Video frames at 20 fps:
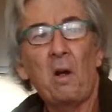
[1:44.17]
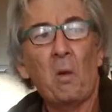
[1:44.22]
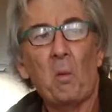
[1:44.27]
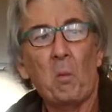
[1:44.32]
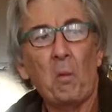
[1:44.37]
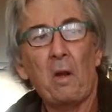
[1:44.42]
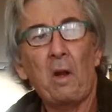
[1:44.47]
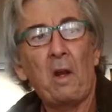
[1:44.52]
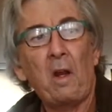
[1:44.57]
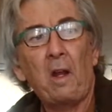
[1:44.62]

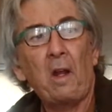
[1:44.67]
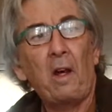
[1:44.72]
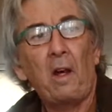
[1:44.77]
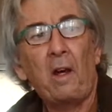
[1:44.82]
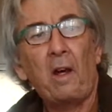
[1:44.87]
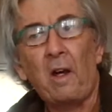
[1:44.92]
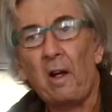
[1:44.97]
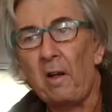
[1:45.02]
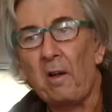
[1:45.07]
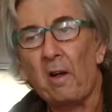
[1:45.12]
we
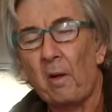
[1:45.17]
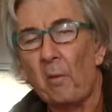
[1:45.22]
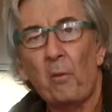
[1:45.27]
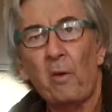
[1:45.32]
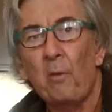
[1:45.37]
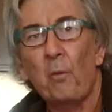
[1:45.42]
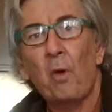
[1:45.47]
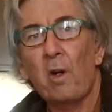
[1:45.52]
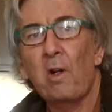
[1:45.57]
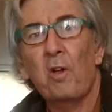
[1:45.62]

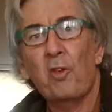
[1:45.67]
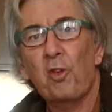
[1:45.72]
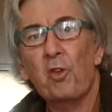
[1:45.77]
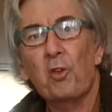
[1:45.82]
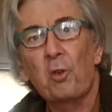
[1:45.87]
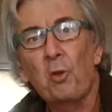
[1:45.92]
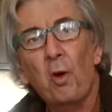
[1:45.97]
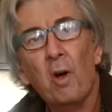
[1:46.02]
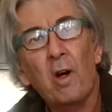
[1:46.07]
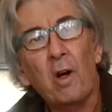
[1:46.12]
want to just
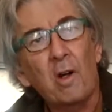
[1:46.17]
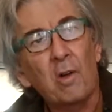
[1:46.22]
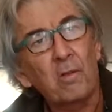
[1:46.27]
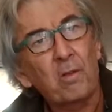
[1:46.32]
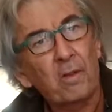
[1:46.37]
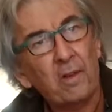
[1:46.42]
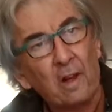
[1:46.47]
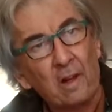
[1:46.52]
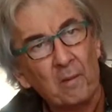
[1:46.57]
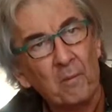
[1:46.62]
do our own
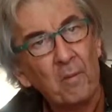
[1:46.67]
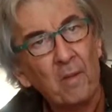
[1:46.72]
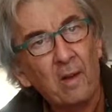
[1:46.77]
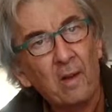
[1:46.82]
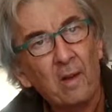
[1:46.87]
thing.